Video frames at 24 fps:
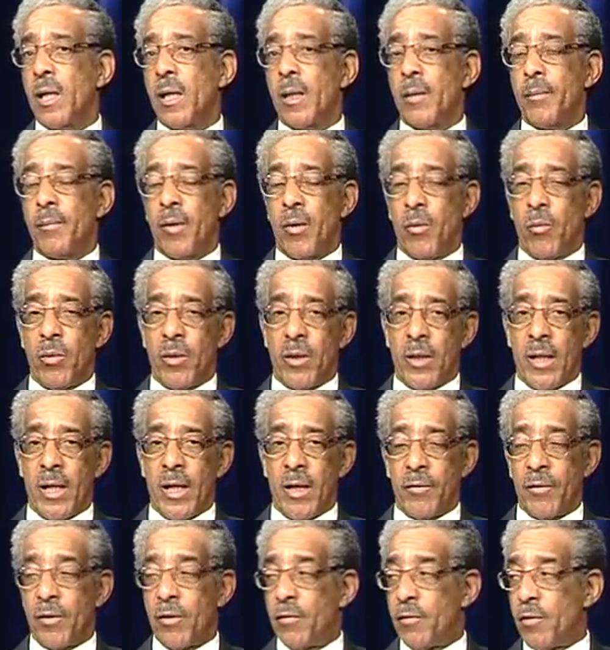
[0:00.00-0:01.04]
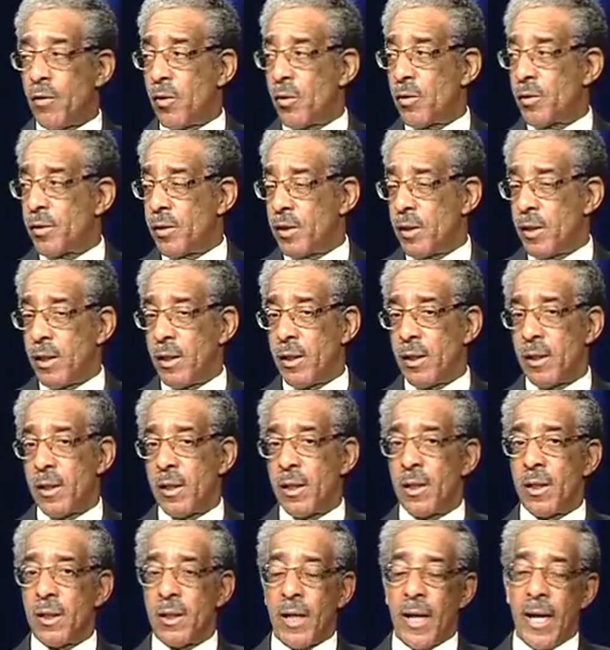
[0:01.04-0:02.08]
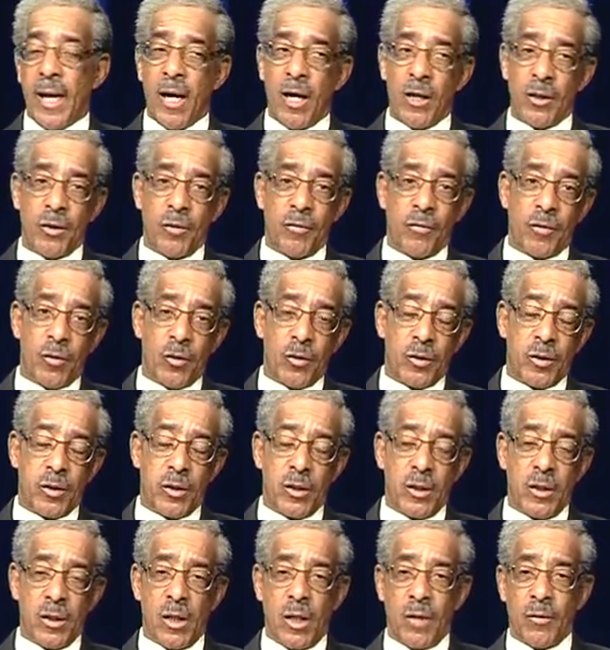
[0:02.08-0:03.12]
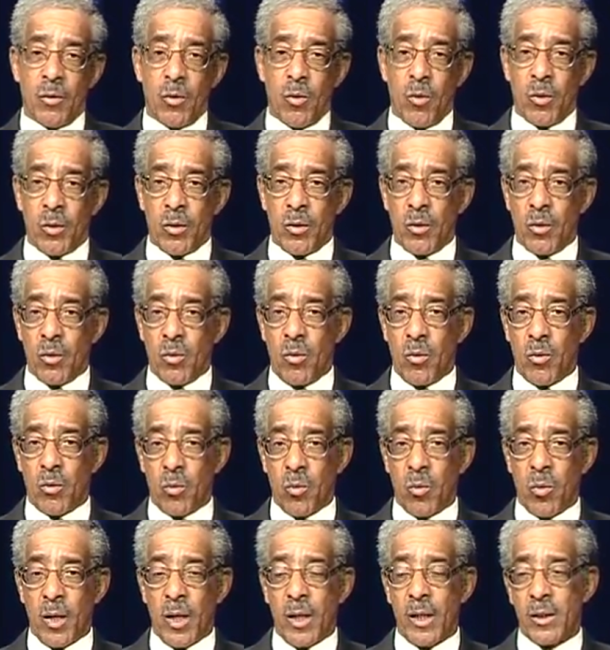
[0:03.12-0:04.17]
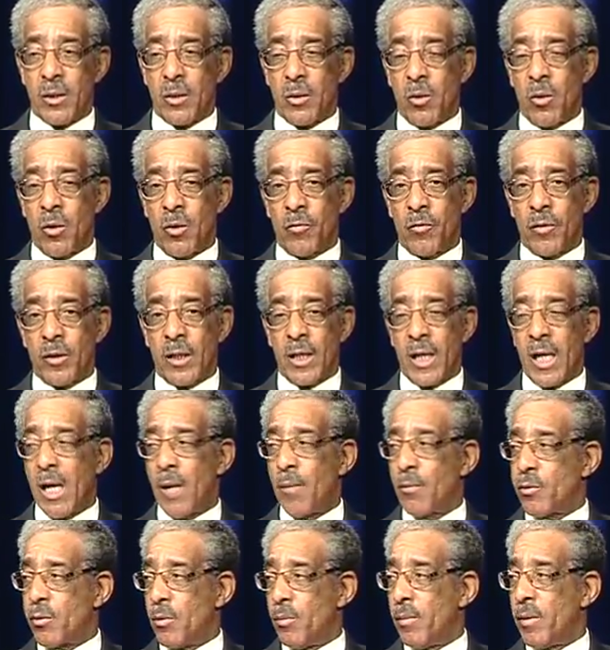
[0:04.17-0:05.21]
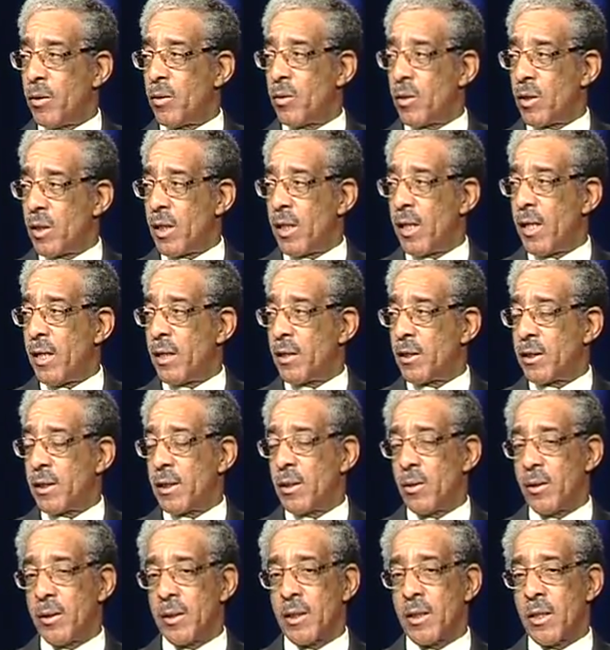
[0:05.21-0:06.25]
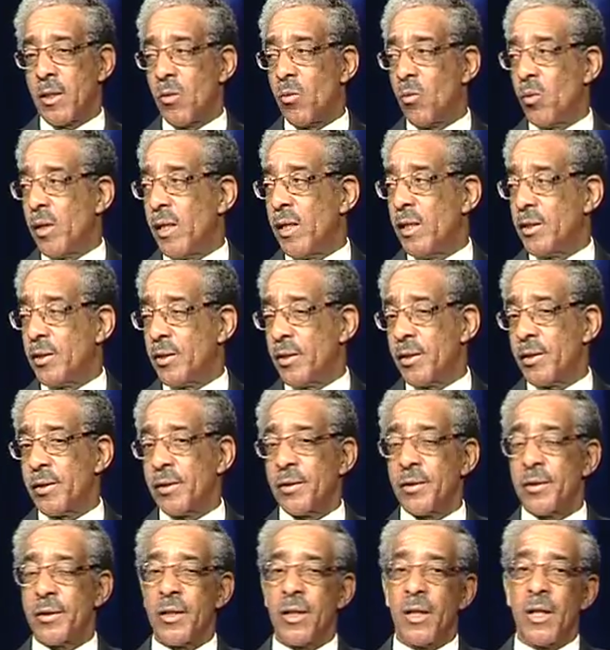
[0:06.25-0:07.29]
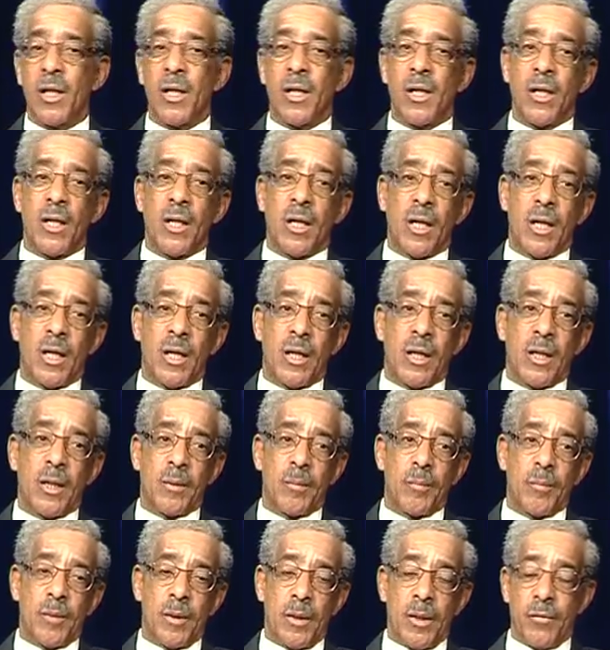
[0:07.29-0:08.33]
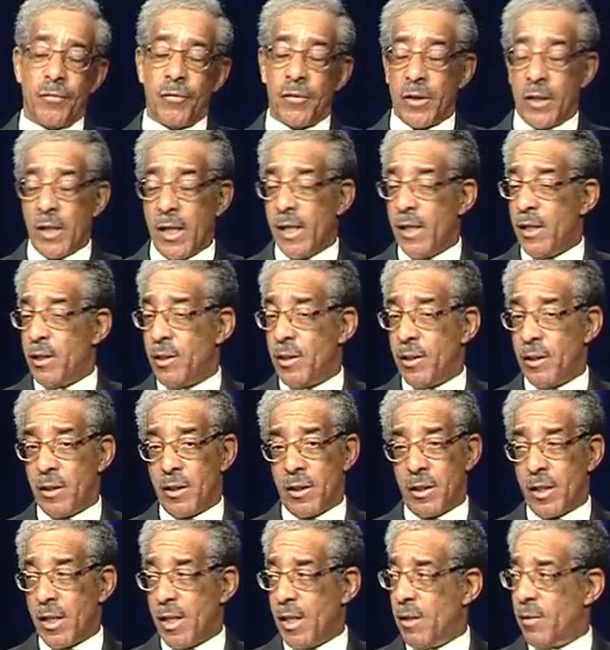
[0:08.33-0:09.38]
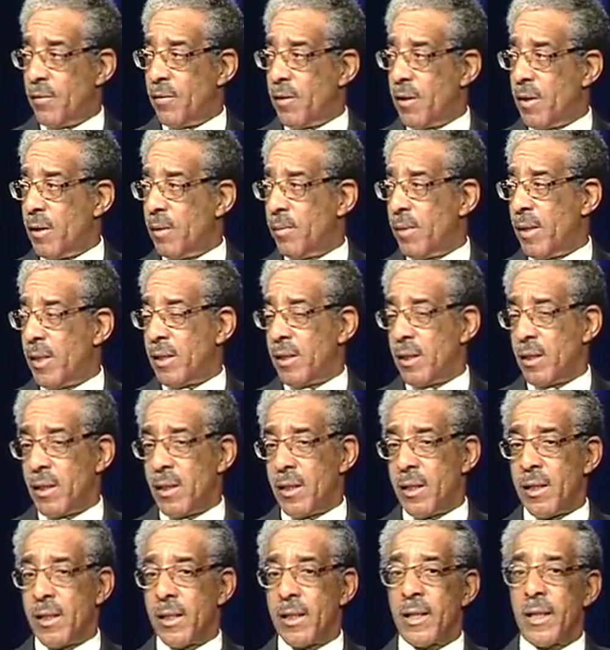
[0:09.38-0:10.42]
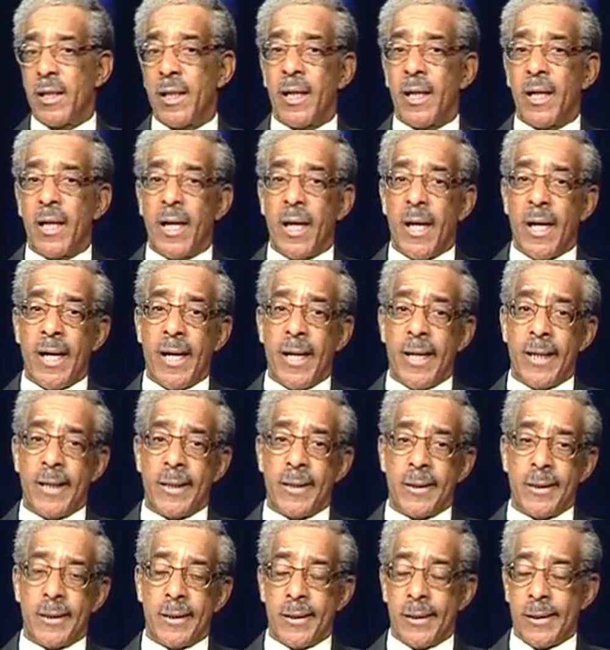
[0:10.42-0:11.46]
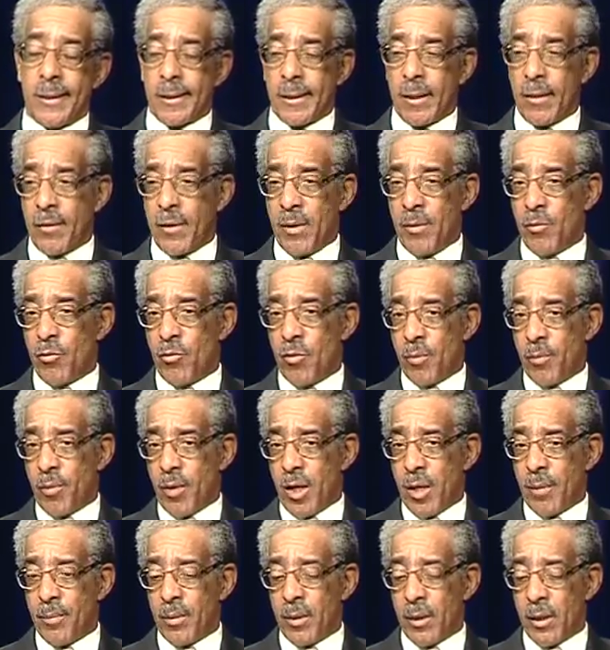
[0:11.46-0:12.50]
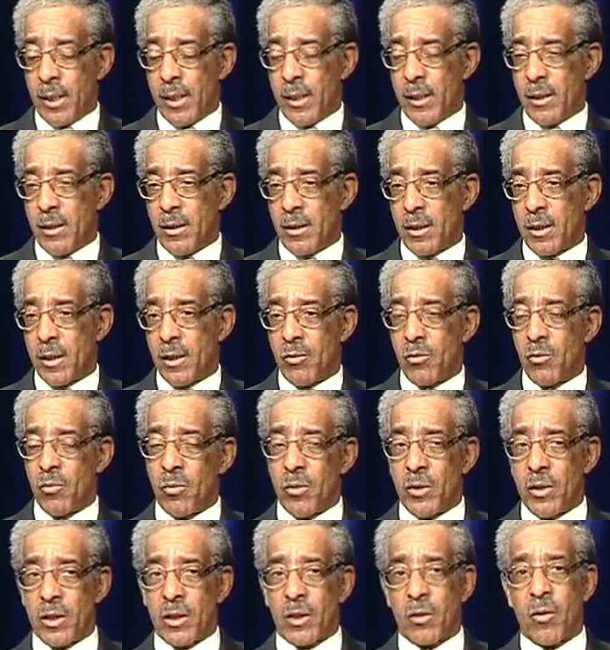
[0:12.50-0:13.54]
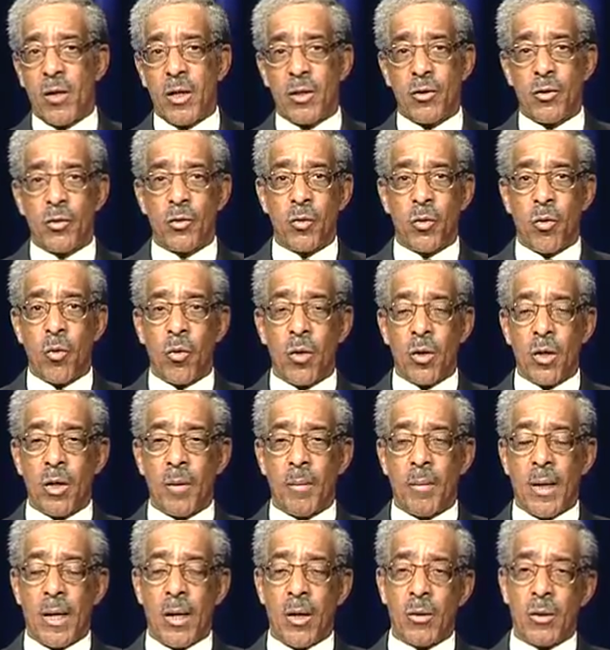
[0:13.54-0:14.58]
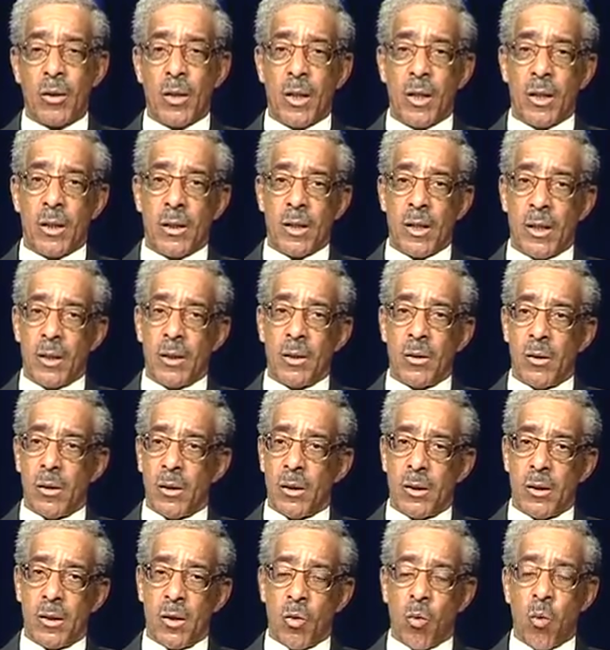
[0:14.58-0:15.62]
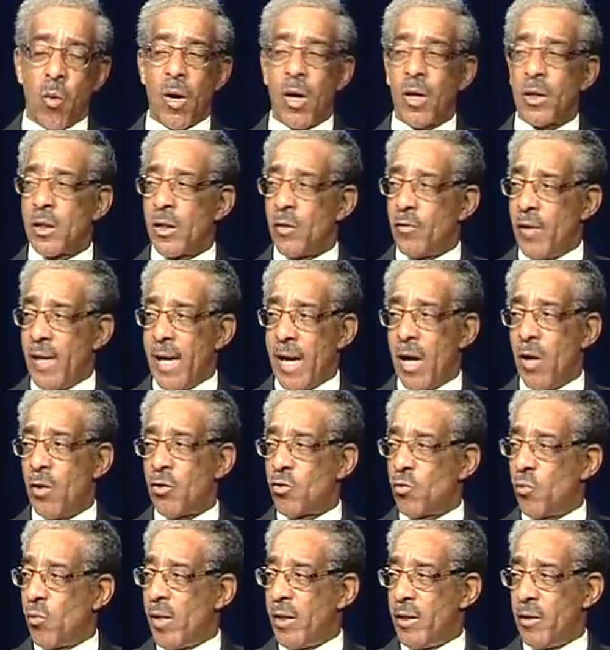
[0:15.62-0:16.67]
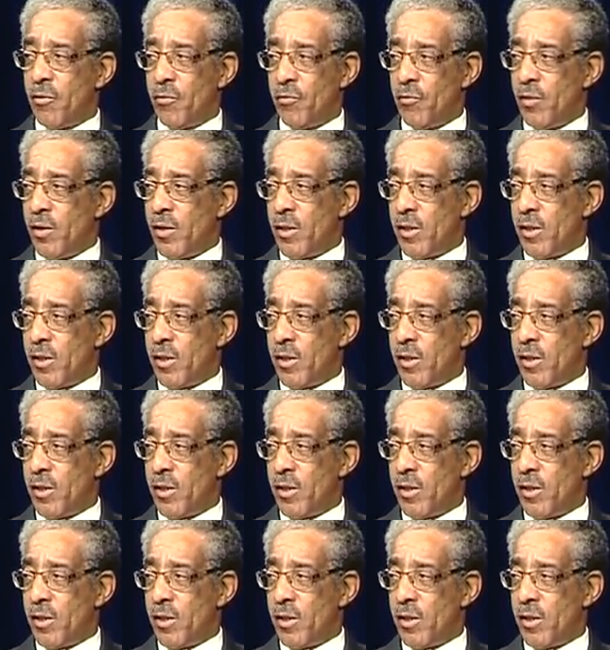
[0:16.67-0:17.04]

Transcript: but we have diversity. Our diversity of quote-unquote whites, oftentimes for middle class, low-income wage earners. If it's Asians, same thing basically. And then there's other immigrant populations. So when we start to talk about that, look, the quality of housing, we got to fix